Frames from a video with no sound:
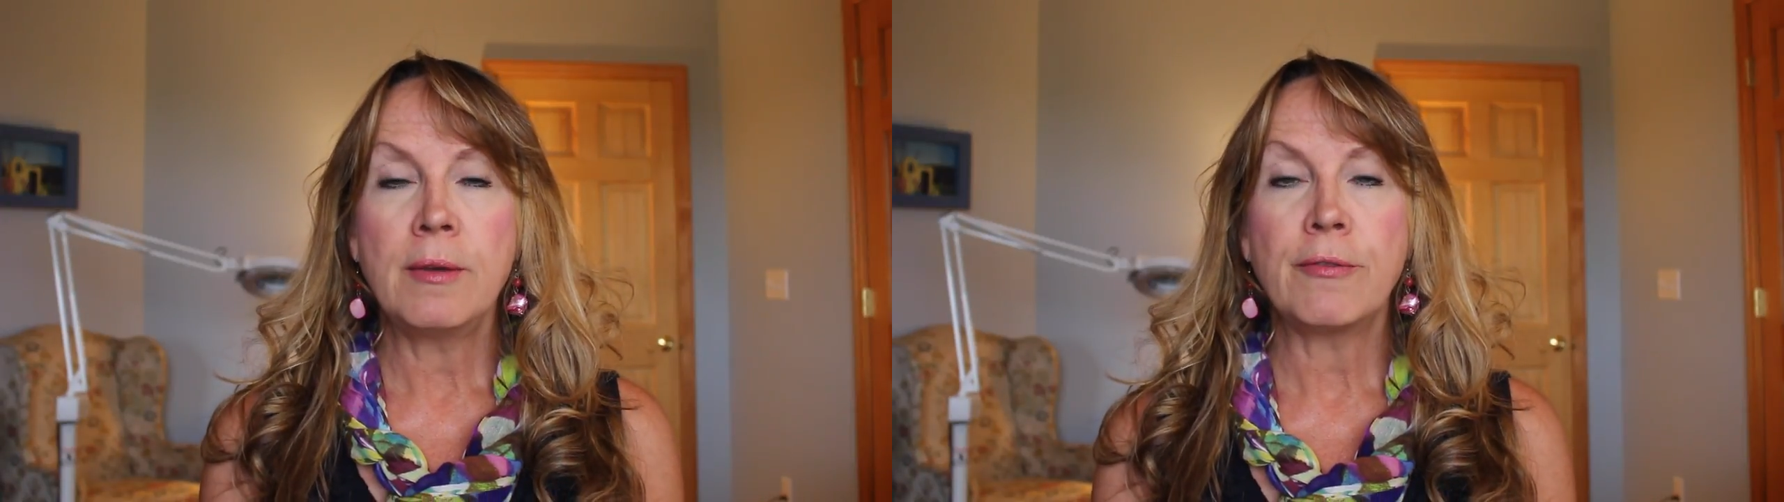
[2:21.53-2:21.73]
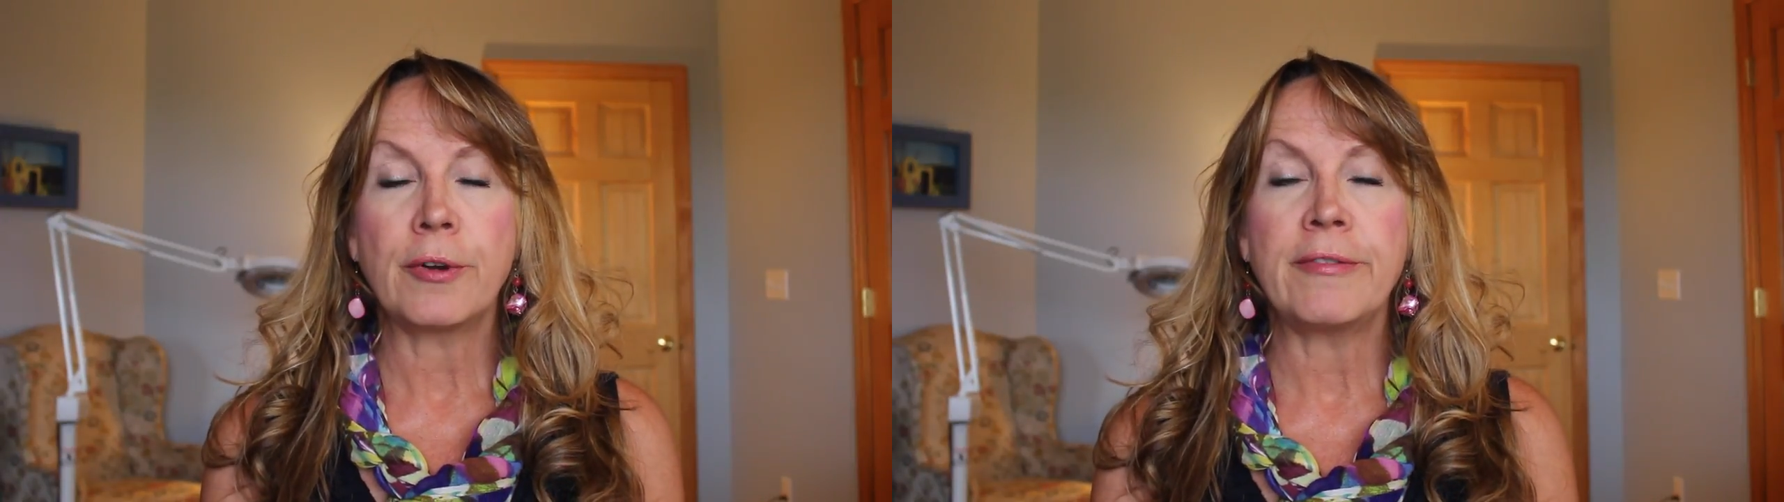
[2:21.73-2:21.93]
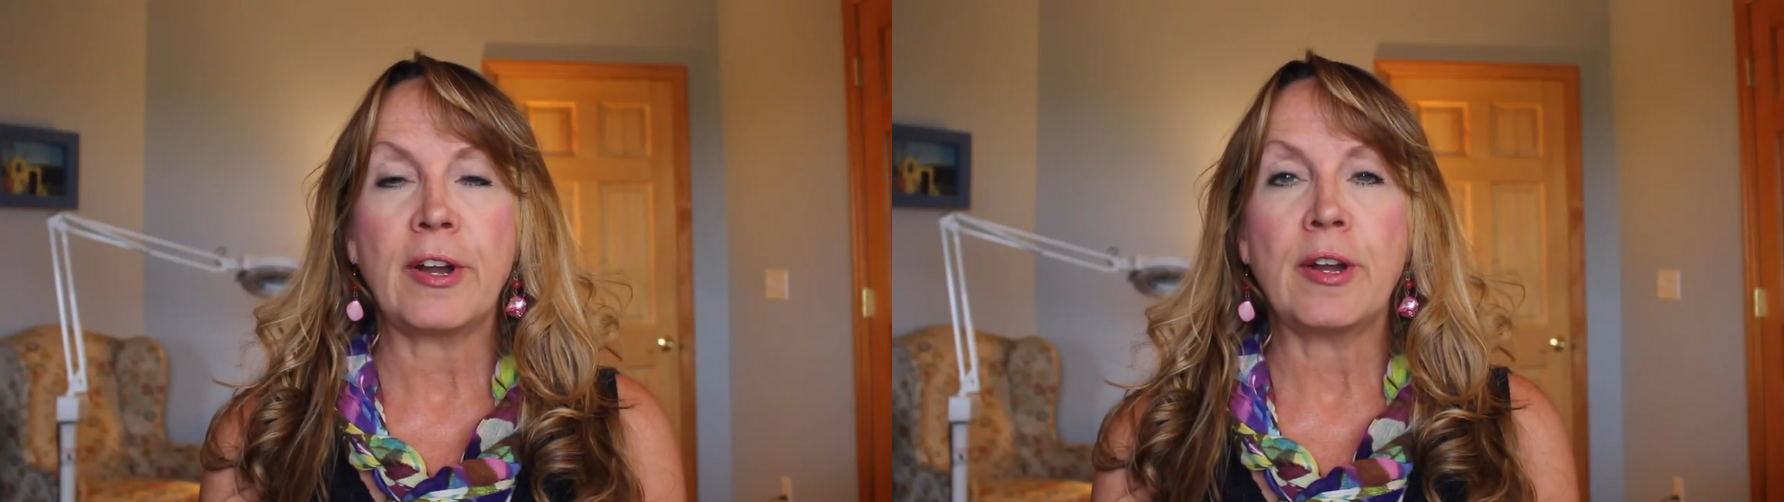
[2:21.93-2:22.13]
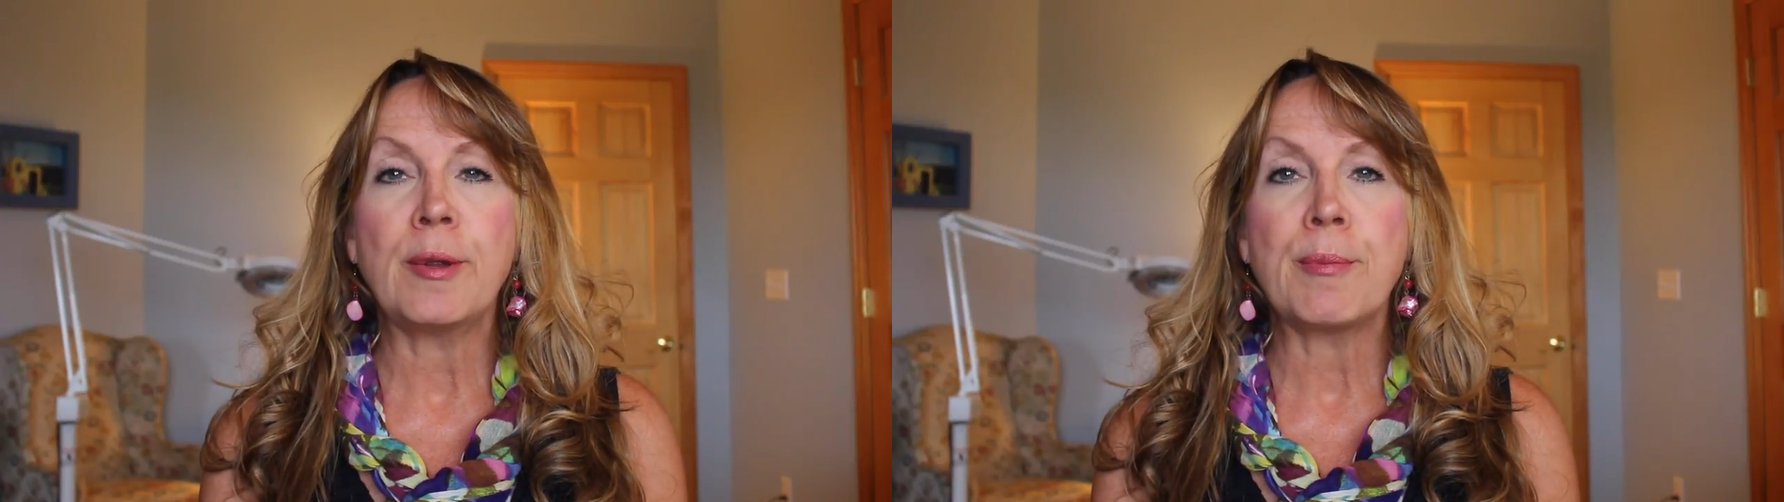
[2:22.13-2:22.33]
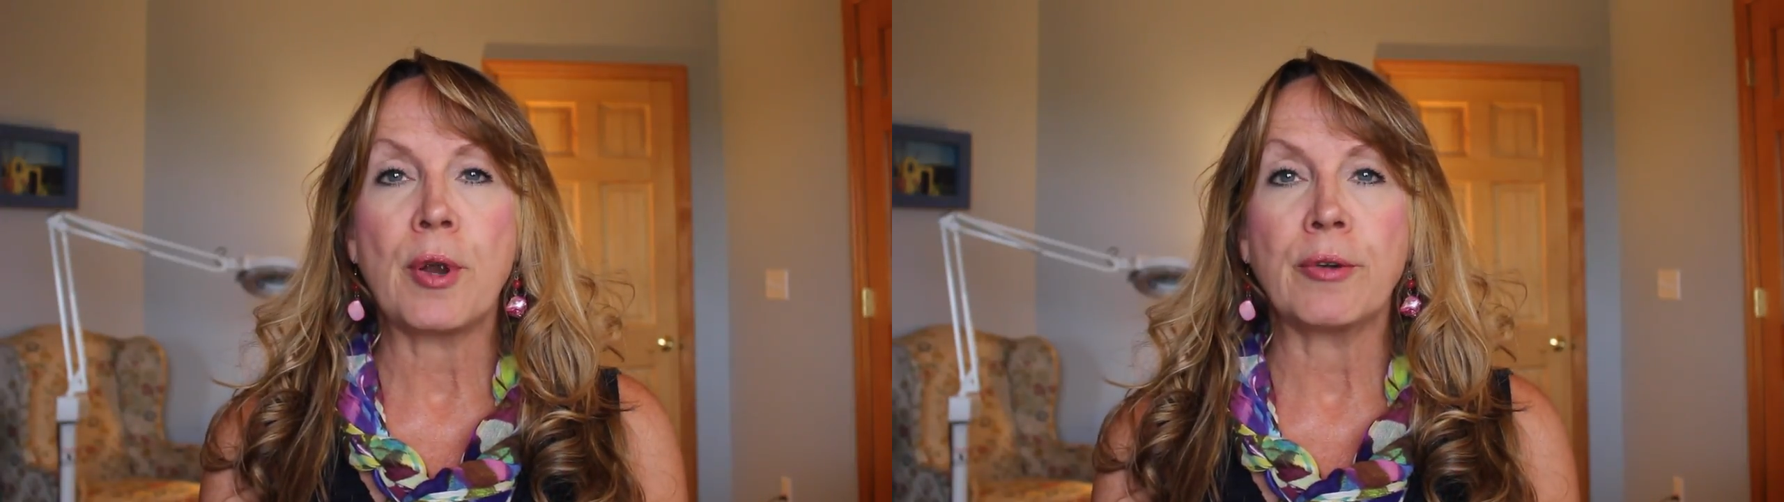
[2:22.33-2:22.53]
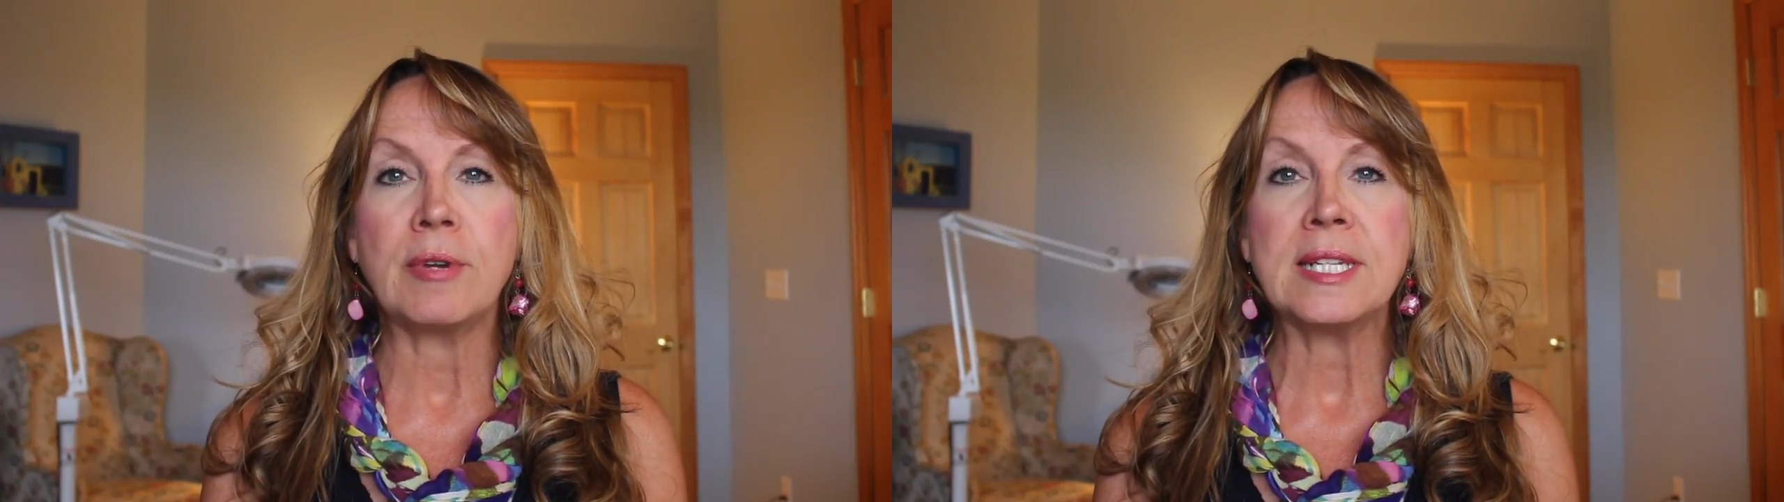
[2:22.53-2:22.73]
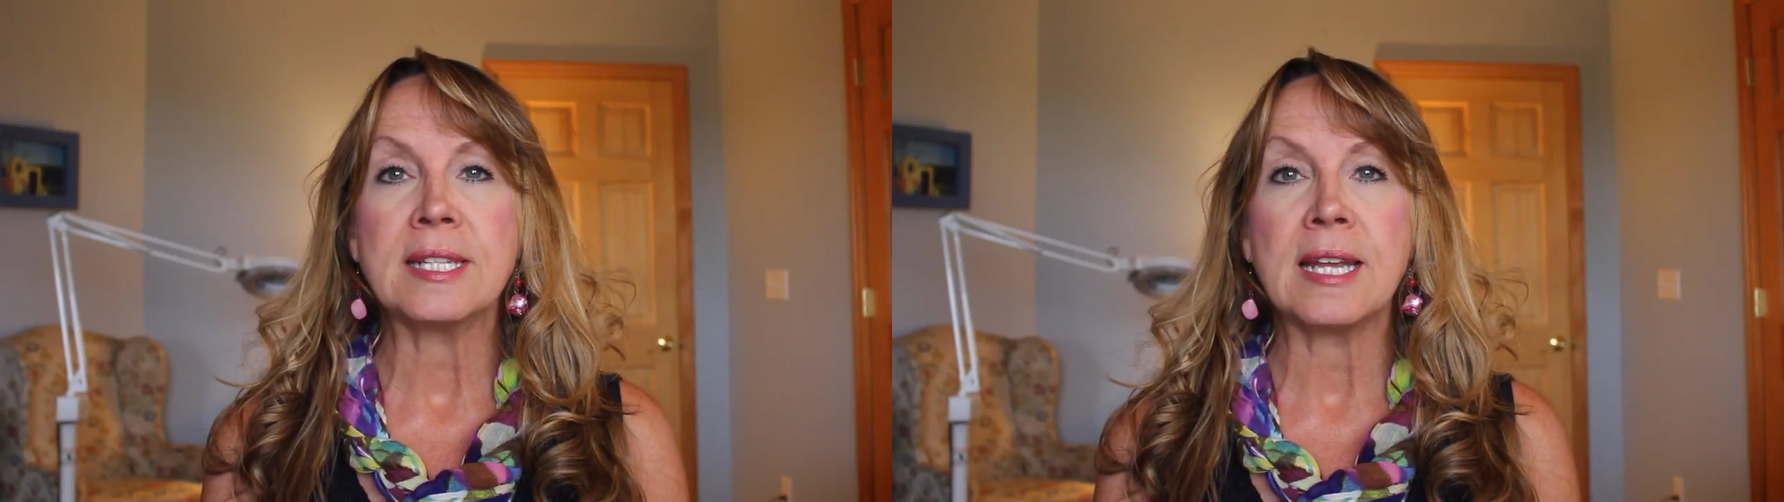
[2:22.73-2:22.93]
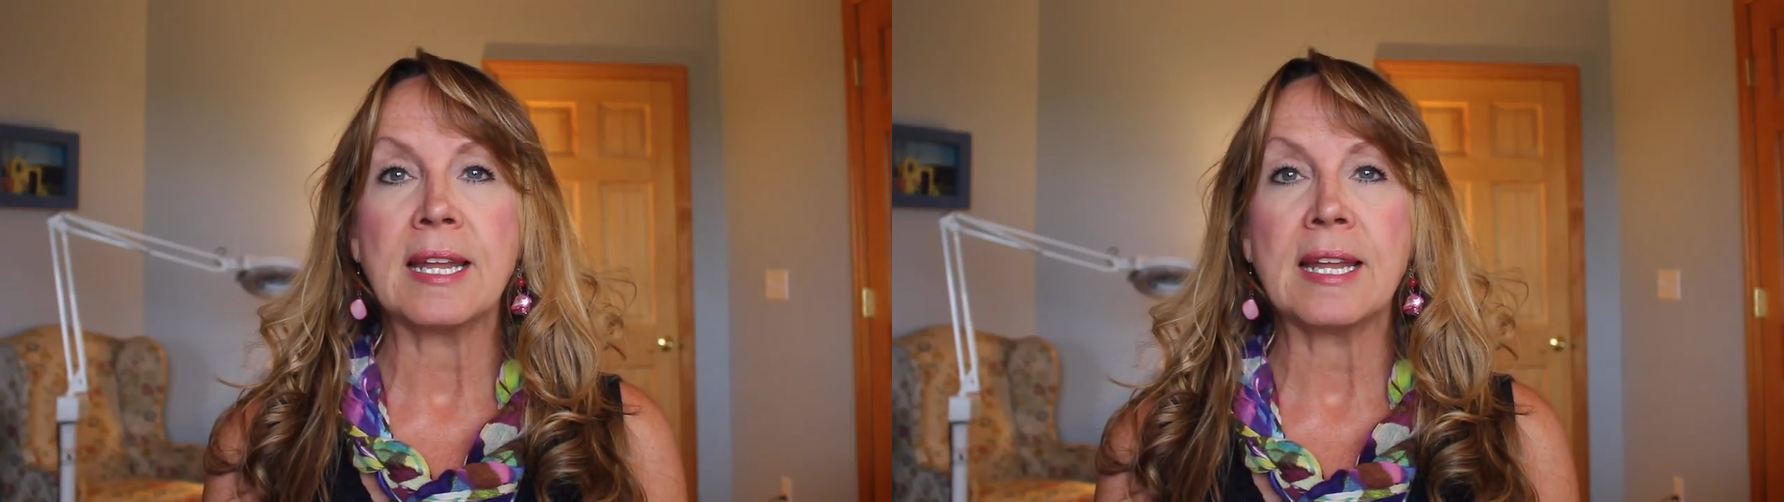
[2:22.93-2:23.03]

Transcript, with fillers: for a very important reason,